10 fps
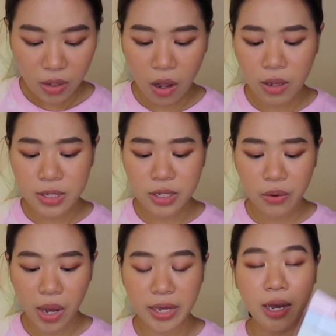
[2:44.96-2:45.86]
Also,
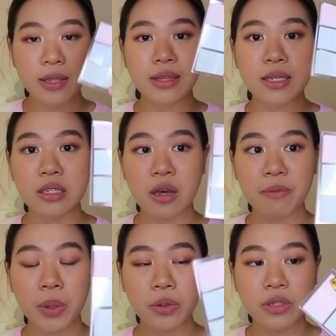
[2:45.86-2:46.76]
I got these
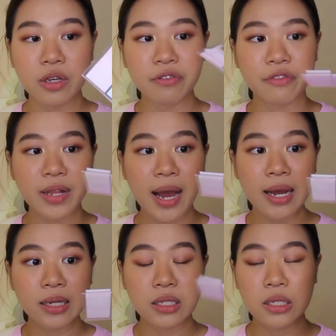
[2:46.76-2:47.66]
post-it
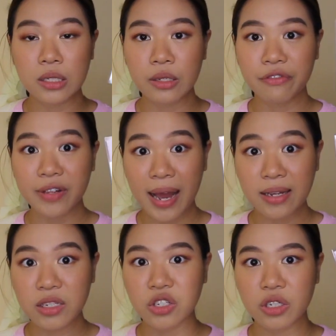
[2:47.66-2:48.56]

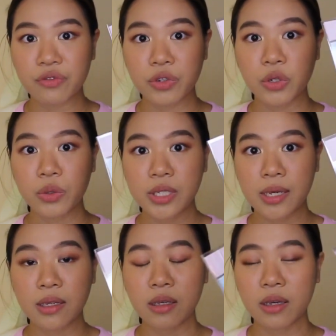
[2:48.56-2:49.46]
flags just for
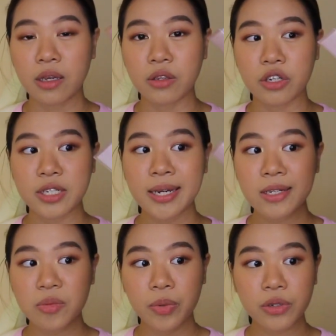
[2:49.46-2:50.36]
note-taking in your
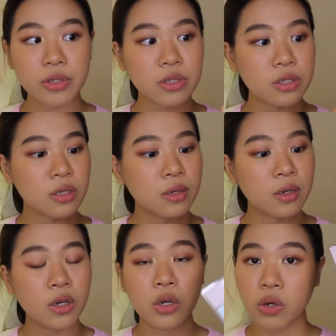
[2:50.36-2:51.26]
textbooks
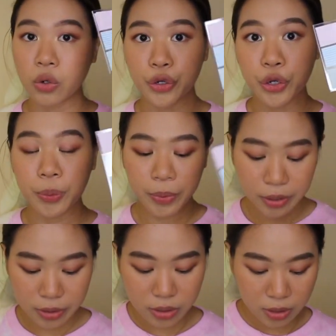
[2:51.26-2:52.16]
or
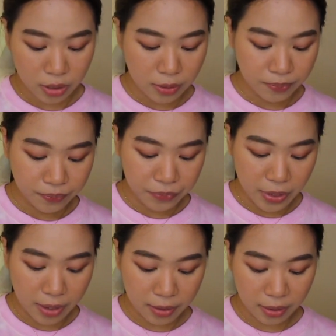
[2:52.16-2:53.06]
notebooks.
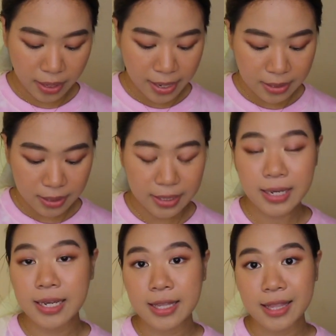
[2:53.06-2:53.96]
And then
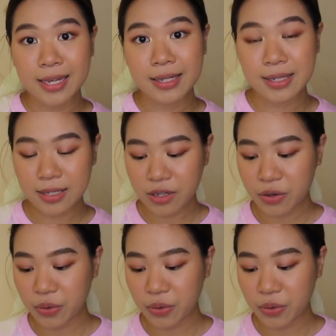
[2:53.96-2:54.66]
lastly in this